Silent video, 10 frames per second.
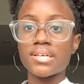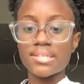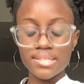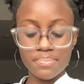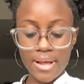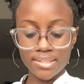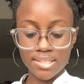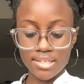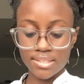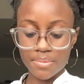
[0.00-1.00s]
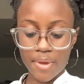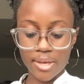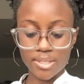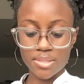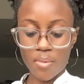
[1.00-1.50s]
dismantle it to make
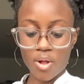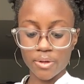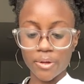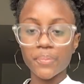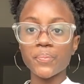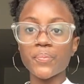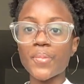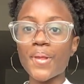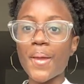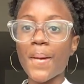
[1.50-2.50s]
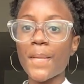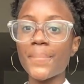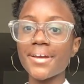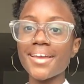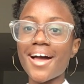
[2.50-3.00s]
it smaller.
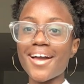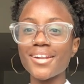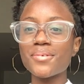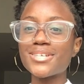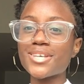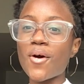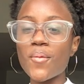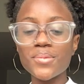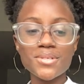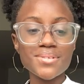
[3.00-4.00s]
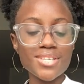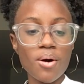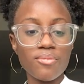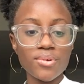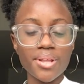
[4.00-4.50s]
But yeah, anyways, I hope this was
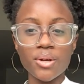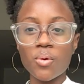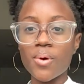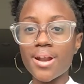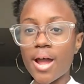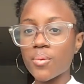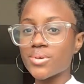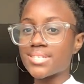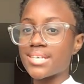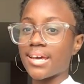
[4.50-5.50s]
helpful. I know when I was